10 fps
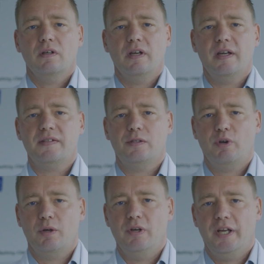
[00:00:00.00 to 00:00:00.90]
As the
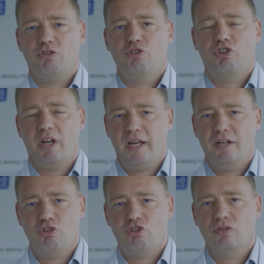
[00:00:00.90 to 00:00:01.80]
regulation
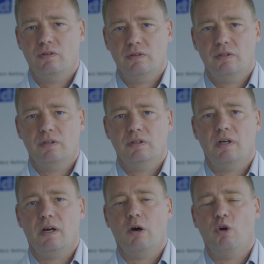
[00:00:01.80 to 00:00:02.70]
change,
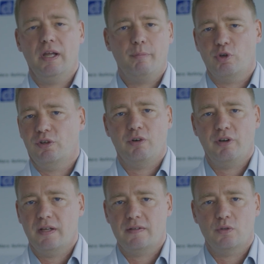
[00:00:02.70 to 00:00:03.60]
our laboratory
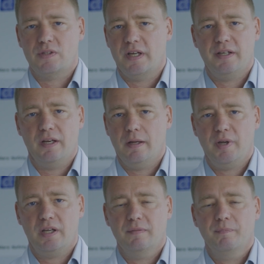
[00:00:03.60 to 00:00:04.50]
has to stay dynamic